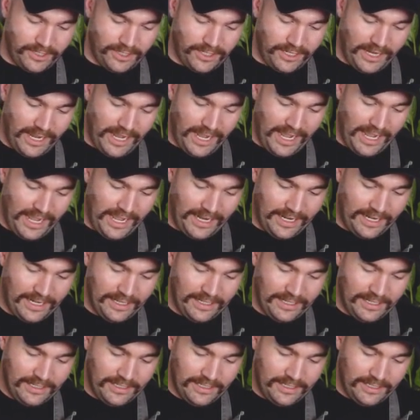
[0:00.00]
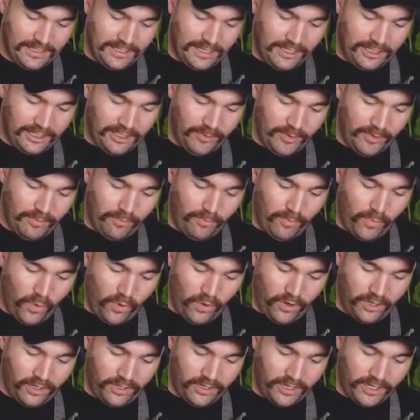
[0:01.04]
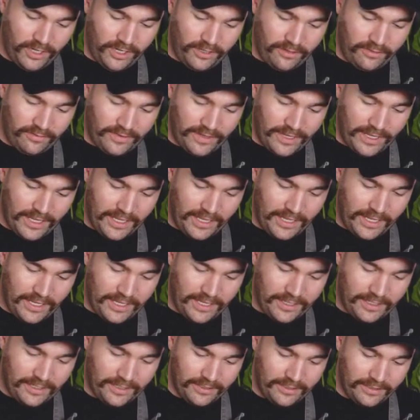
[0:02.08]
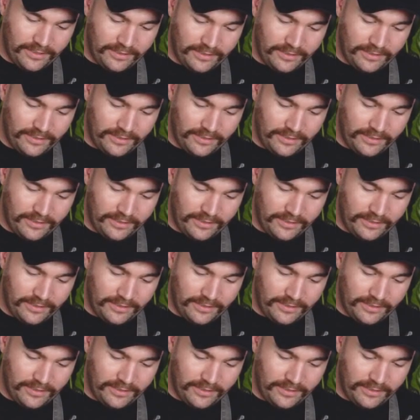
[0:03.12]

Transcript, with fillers: gonna add a little bit more of a